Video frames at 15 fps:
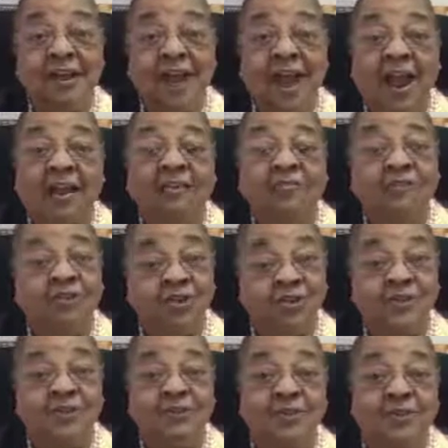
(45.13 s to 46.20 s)
And
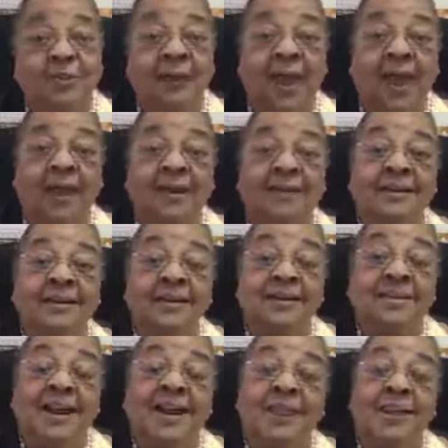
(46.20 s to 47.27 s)
Jesus replied,
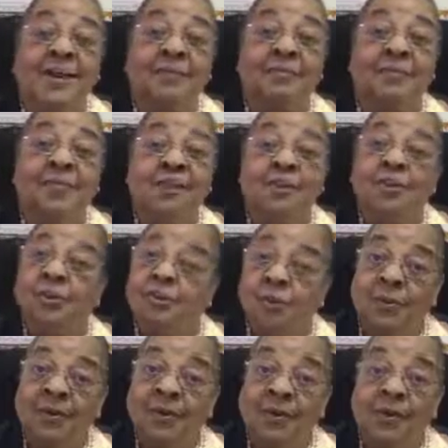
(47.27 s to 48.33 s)
telling him, you know
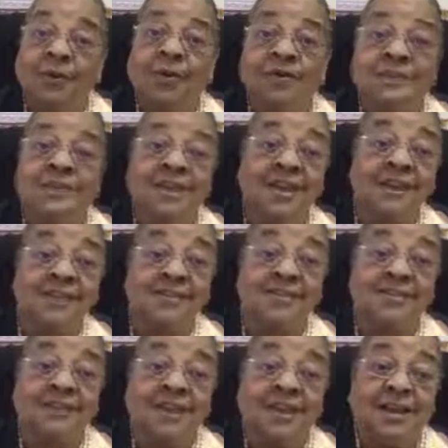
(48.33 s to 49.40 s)
what the law
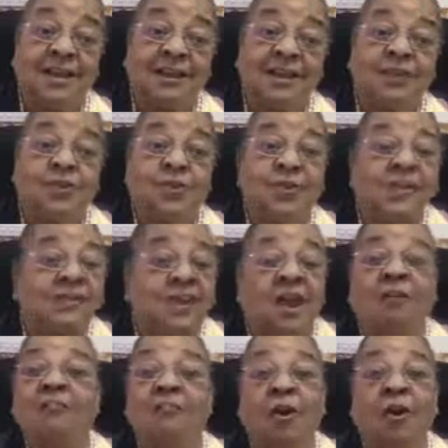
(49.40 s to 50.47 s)
states, that you must
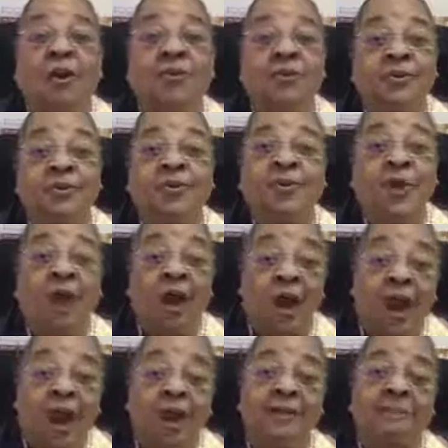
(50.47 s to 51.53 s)
love God with all your
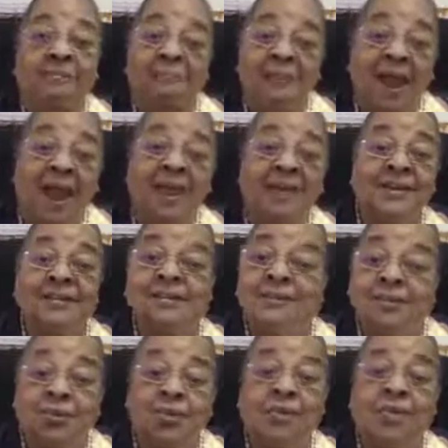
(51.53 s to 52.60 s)
heart, mind,
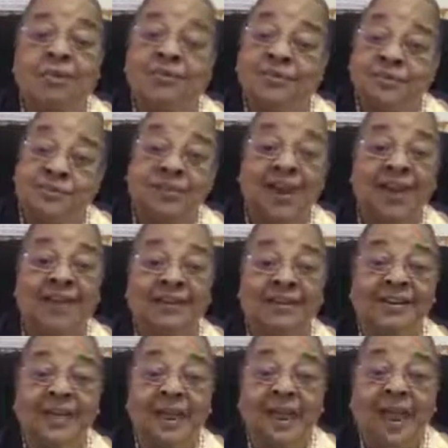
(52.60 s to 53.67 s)
soul, strength,
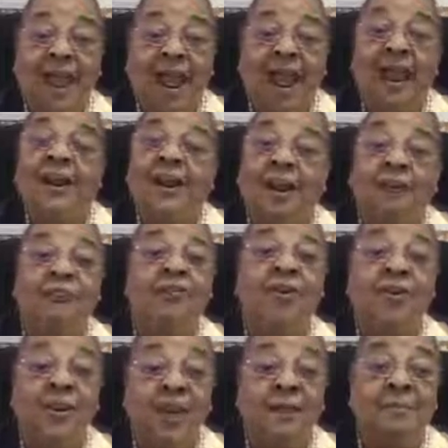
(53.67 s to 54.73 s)
and love your
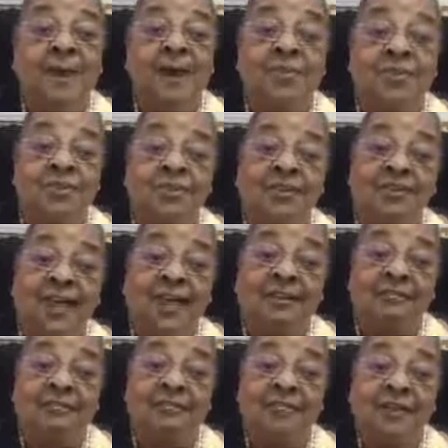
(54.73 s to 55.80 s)
neighbor as
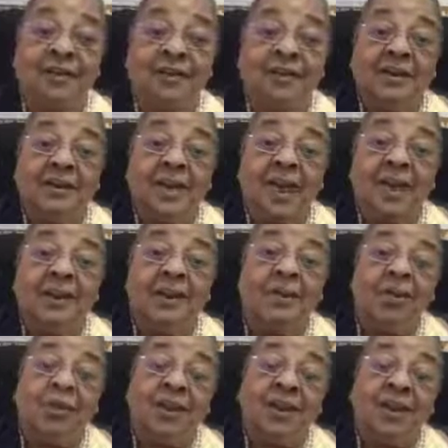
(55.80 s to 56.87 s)
yourself. And the
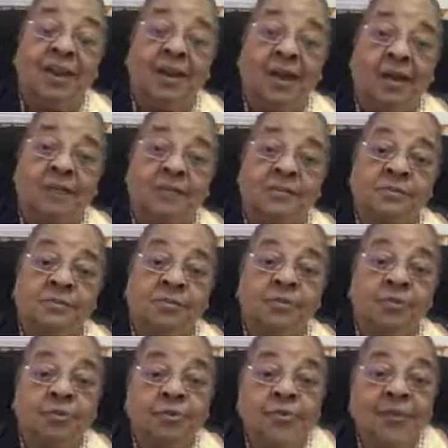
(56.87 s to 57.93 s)
lawyer then asked, but
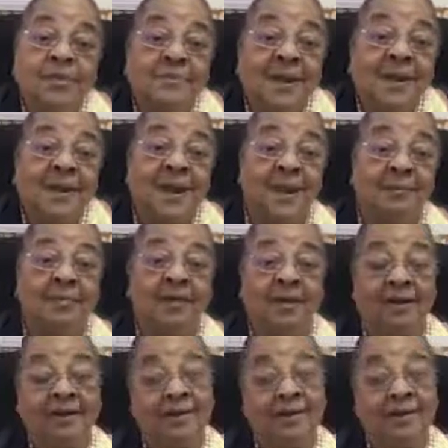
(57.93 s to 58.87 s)
who is my neighbor?